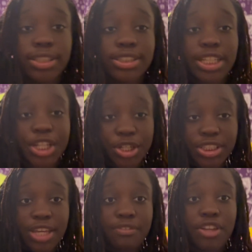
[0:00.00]

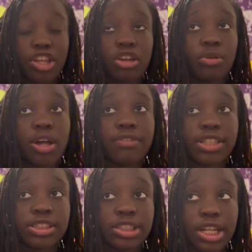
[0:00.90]
here's a video of
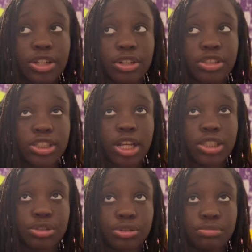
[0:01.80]
a standard
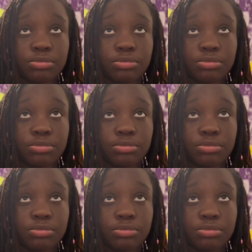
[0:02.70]
size room.